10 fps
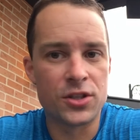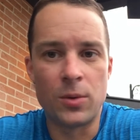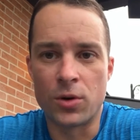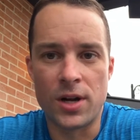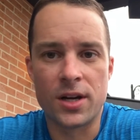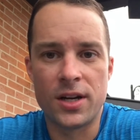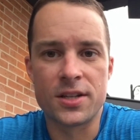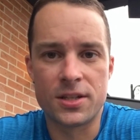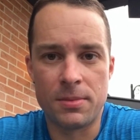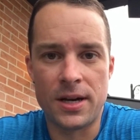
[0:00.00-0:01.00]
They were not
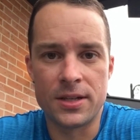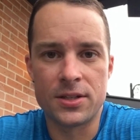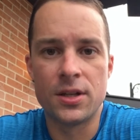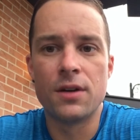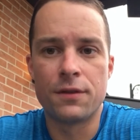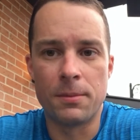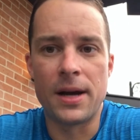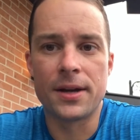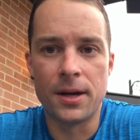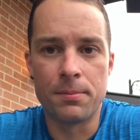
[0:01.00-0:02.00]
customized for
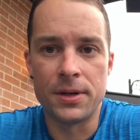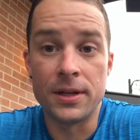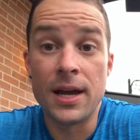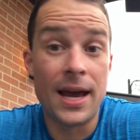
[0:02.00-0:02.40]
my company.